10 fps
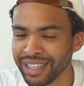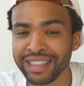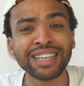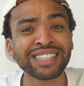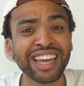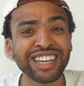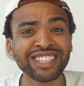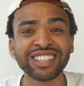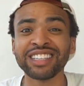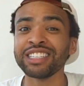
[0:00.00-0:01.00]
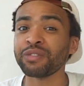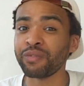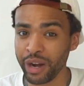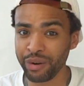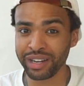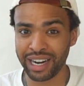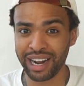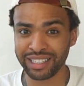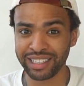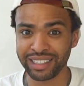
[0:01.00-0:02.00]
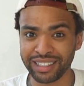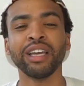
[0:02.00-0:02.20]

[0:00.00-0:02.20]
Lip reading: This agent is very toxic.